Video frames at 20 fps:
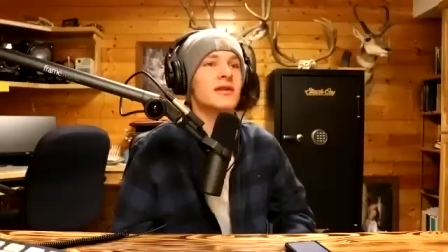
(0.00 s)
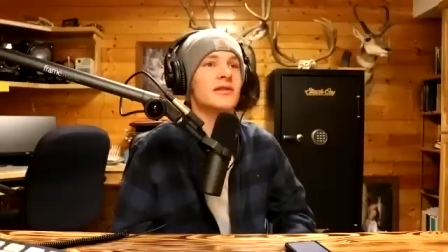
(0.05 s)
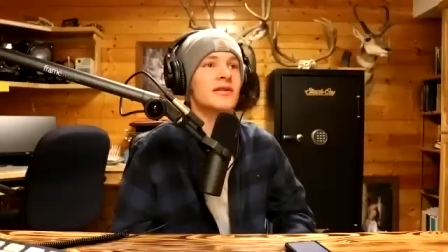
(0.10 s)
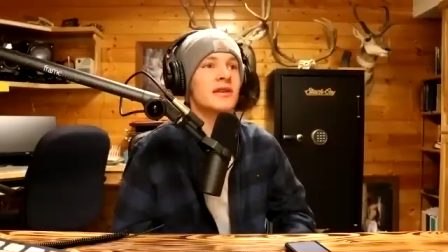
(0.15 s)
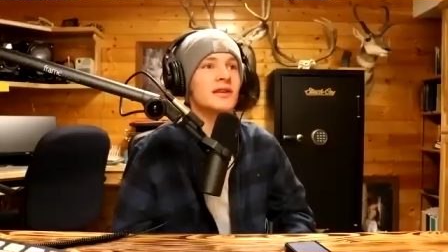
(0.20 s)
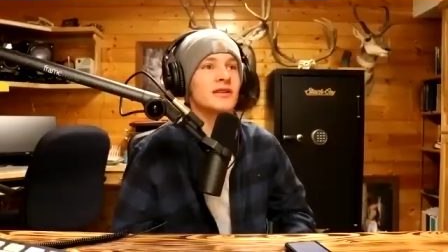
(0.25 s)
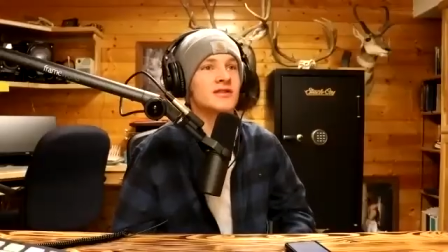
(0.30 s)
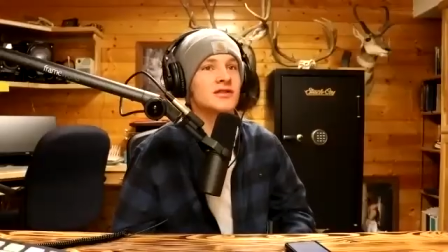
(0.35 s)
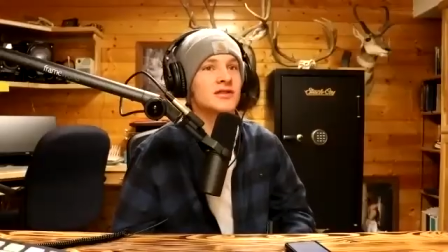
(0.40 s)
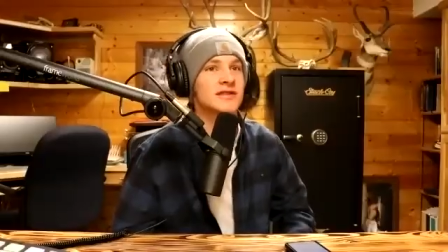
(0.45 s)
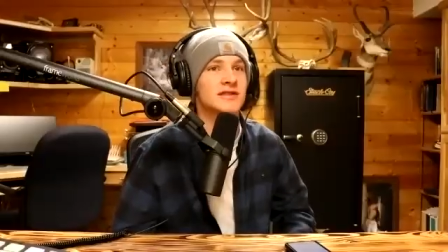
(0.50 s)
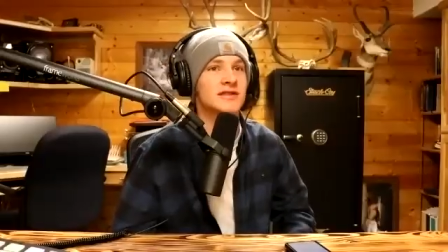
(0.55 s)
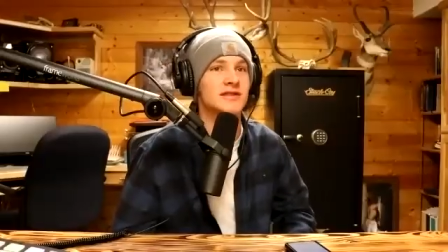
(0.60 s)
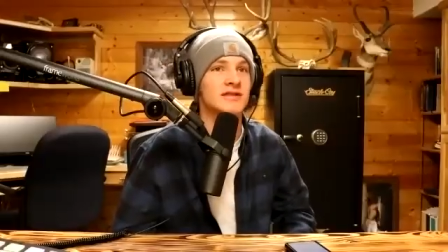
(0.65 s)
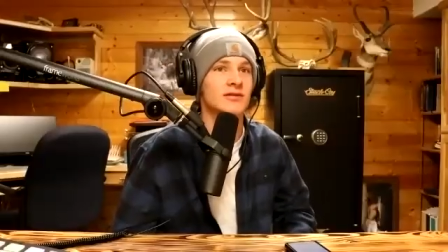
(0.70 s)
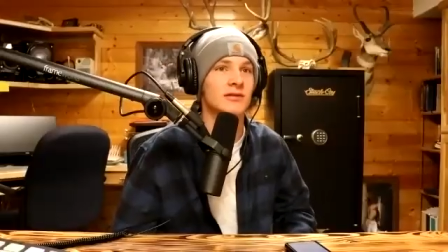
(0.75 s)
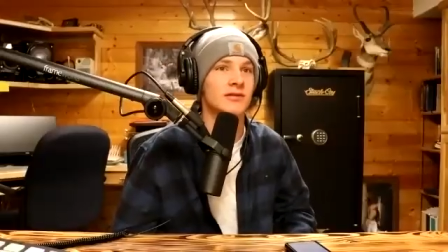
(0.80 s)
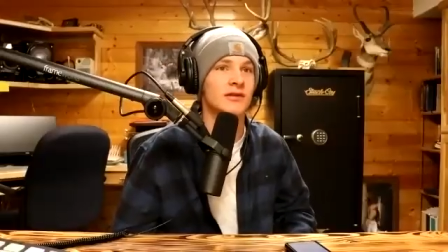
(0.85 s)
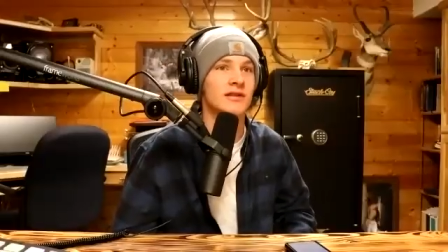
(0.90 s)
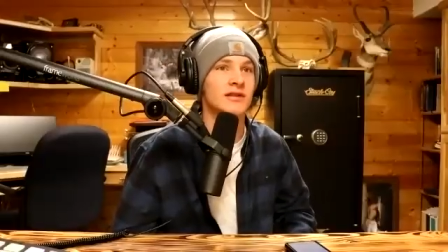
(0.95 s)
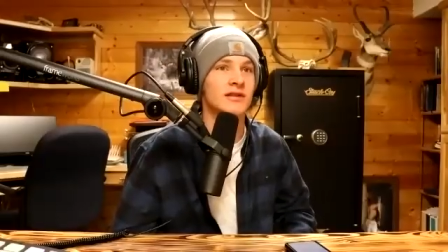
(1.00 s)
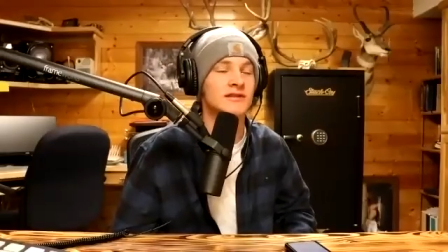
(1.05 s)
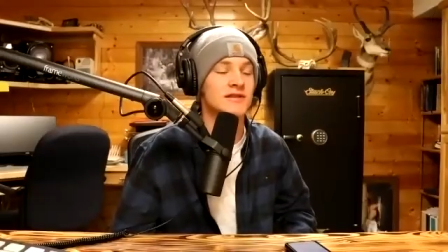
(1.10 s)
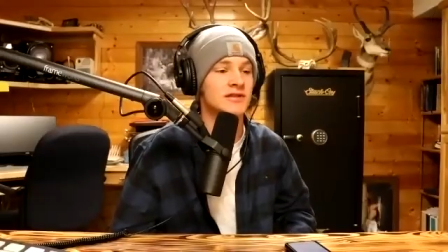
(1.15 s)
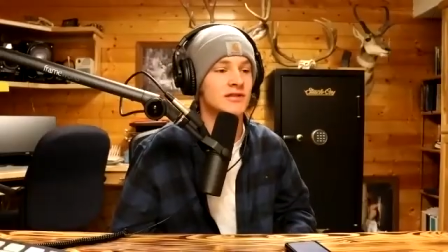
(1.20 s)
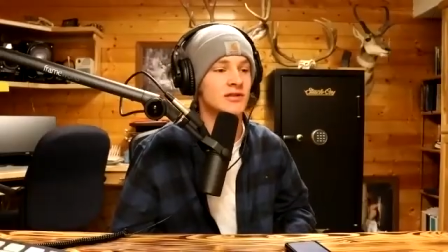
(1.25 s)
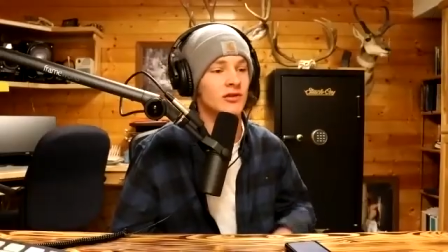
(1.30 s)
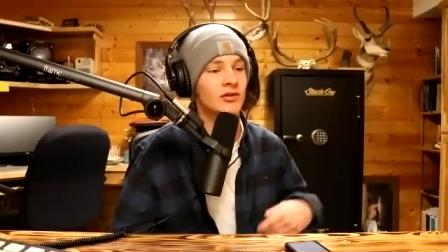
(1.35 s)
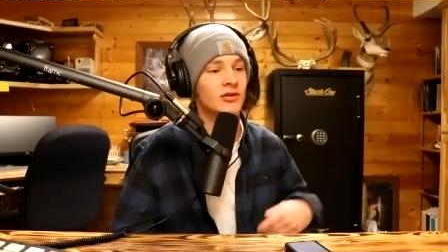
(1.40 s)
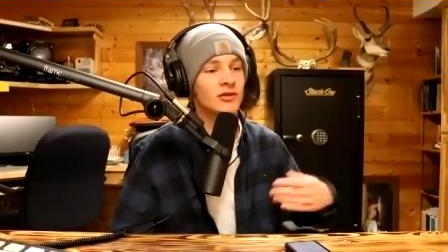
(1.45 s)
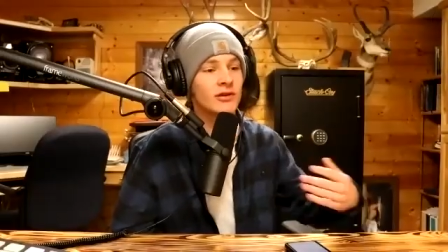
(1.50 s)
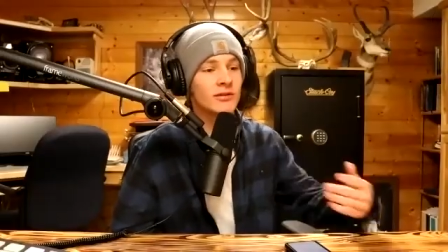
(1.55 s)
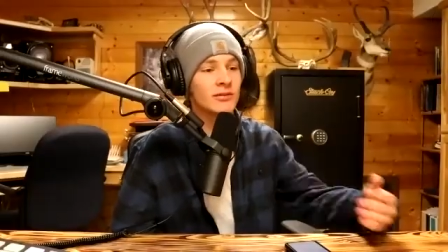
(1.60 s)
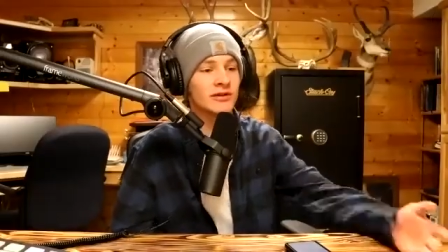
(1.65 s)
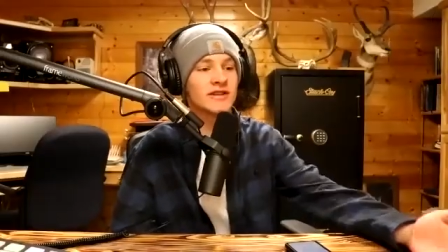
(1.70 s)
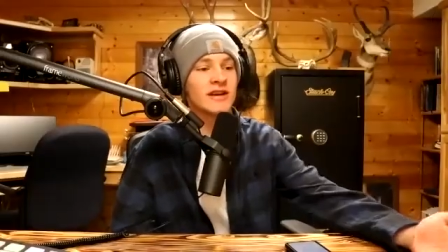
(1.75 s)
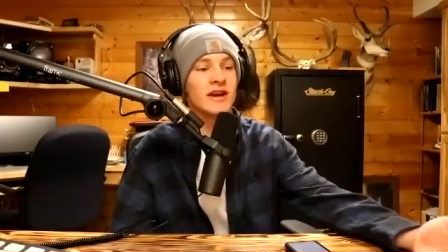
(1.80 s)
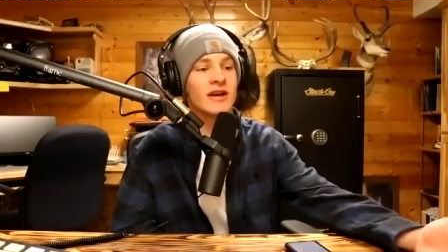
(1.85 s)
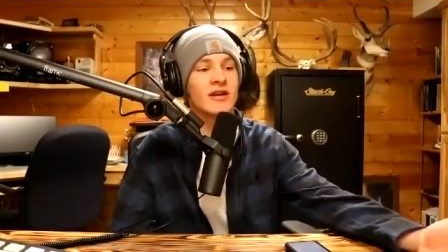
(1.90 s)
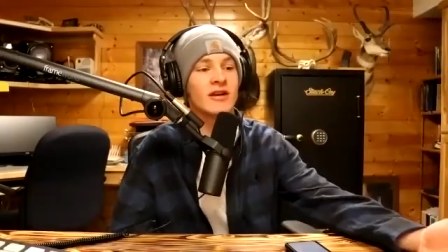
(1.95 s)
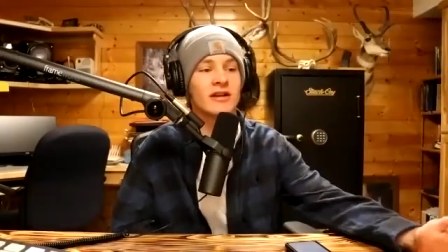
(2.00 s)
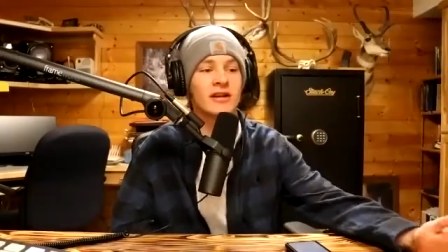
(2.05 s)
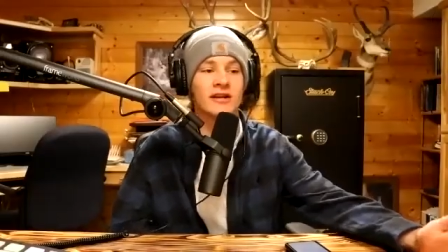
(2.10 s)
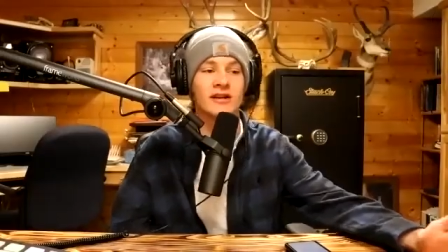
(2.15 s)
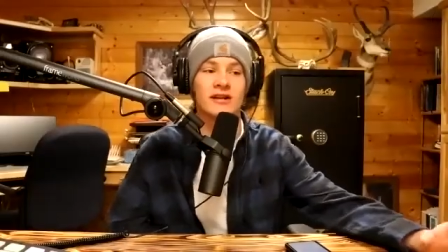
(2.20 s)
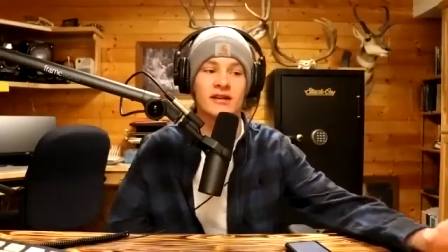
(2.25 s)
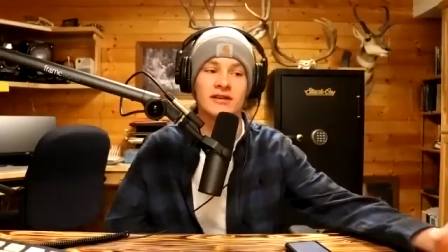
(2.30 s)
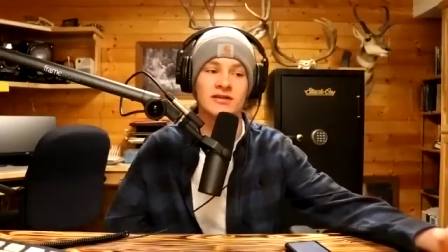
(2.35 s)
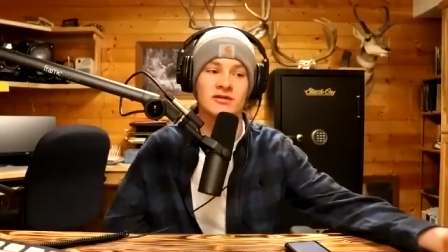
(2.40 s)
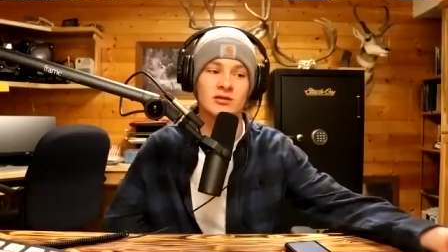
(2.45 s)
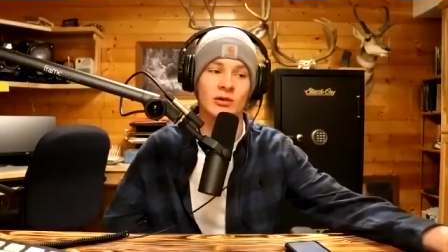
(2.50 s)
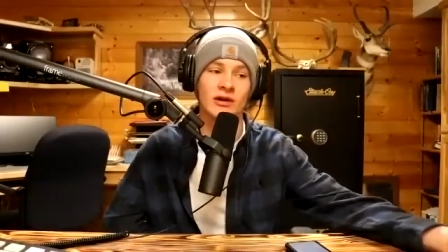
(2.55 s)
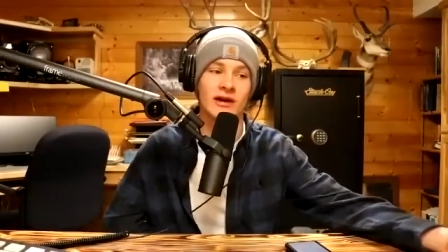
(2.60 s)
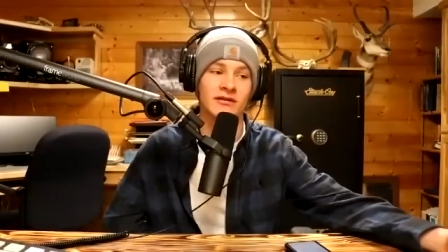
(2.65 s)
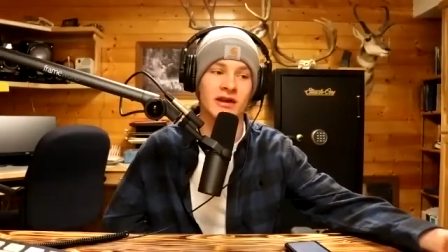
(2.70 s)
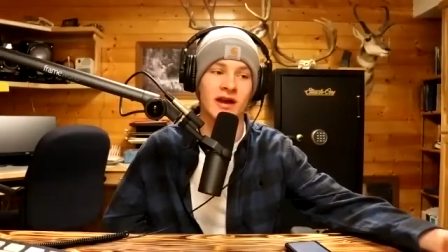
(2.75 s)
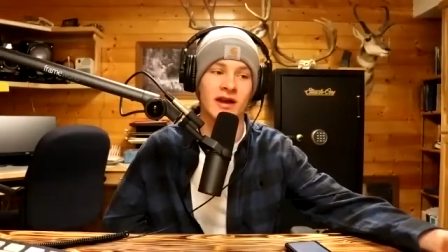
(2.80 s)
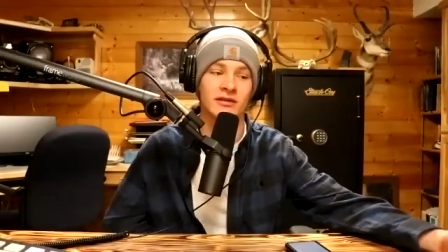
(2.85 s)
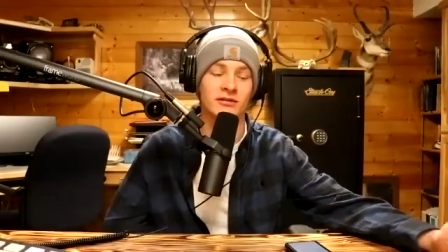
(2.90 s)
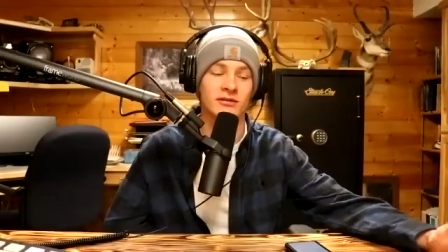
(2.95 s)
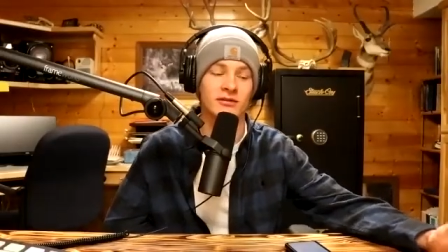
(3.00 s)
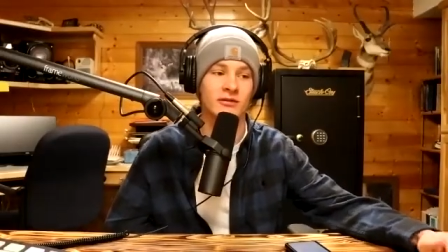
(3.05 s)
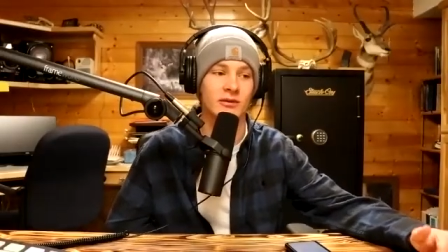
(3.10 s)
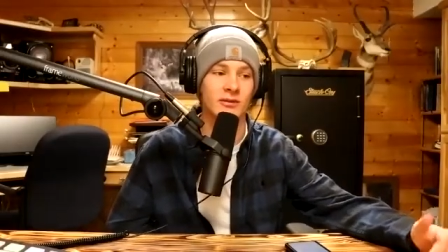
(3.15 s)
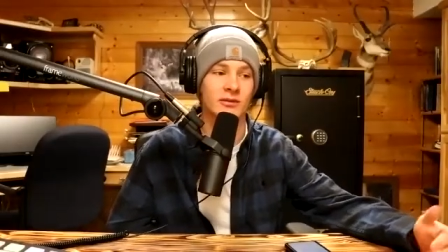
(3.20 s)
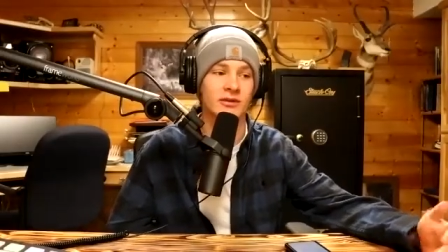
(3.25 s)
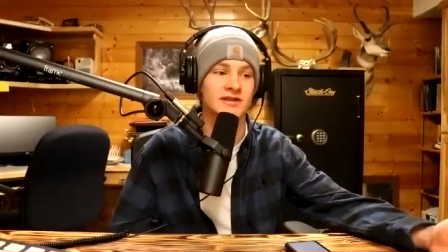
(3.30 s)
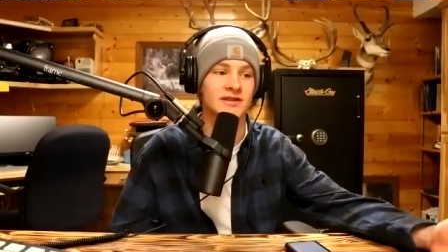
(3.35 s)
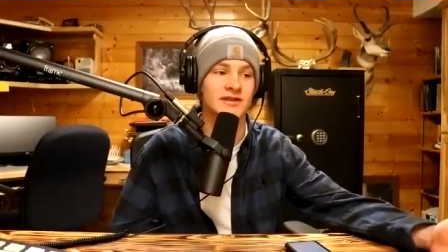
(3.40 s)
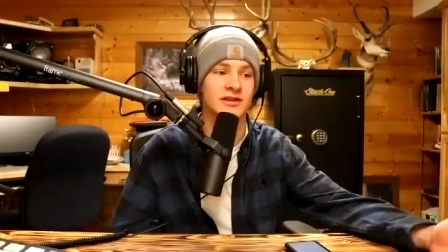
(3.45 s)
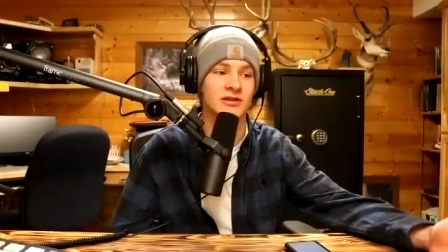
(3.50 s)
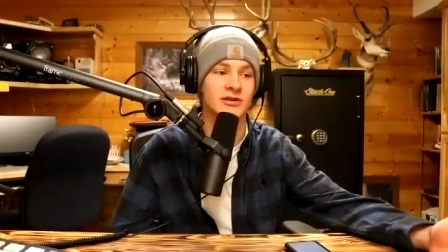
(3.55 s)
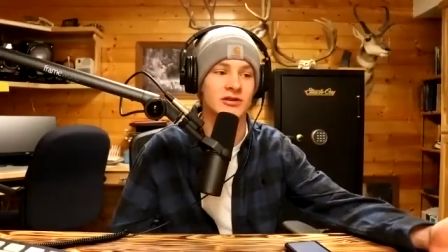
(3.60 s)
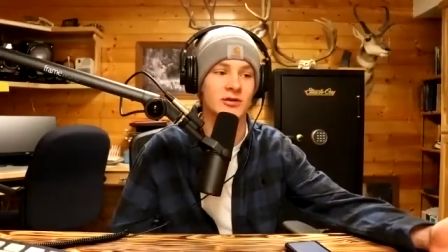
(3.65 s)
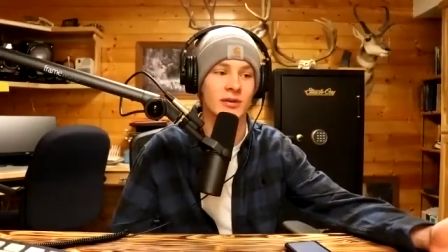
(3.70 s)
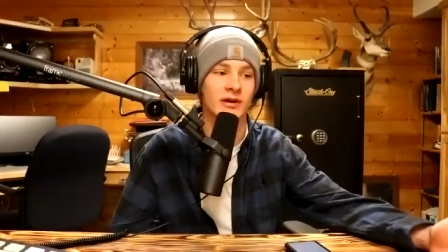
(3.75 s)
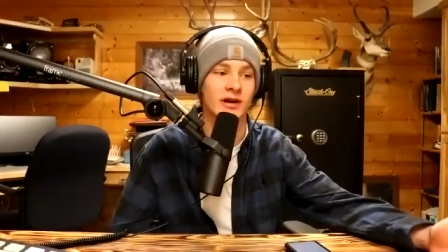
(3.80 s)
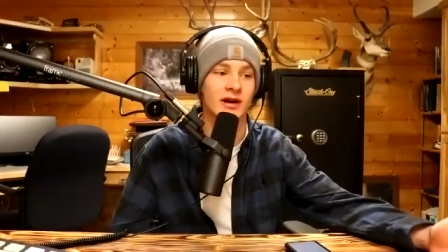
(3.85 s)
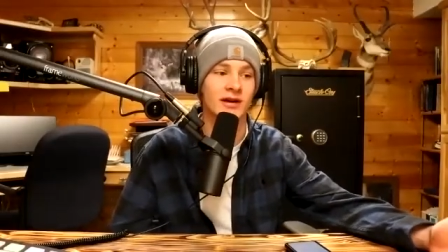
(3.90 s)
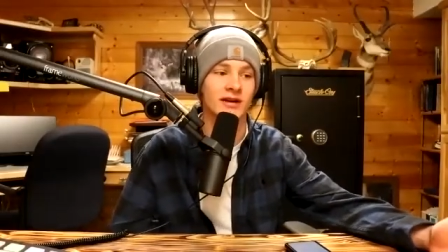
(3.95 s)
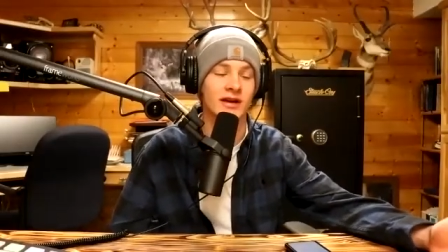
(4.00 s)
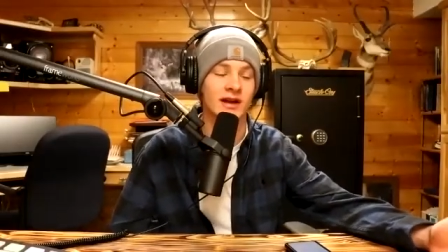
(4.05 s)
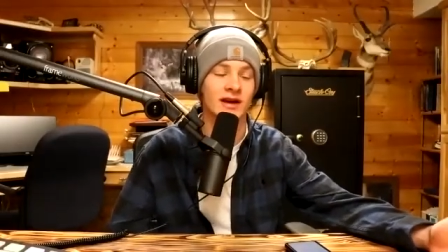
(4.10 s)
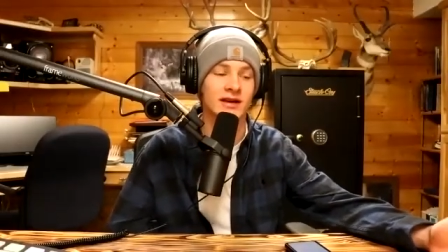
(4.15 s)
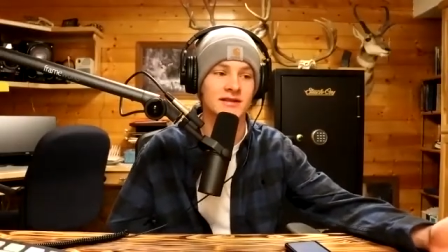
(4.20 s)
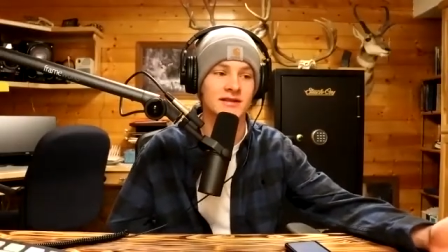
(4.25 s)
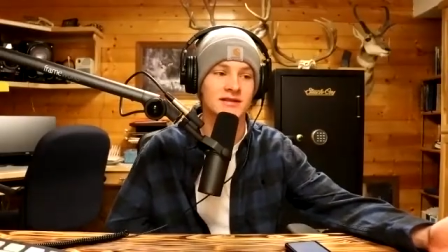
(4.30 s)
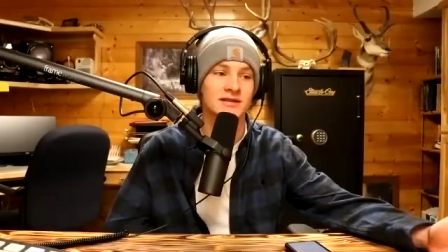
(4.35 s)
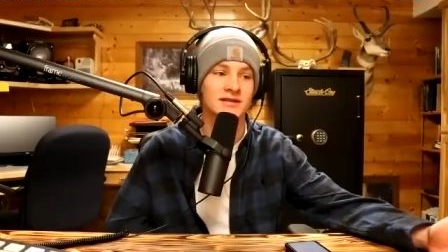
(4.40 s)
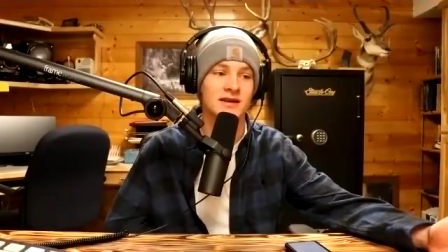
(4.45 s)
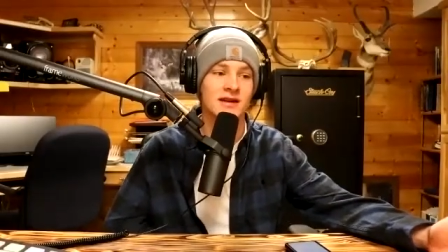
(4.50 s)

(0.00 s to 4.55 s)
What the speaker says: thing, just because you're a libertarian, is what I've gathered from listening to your podcast.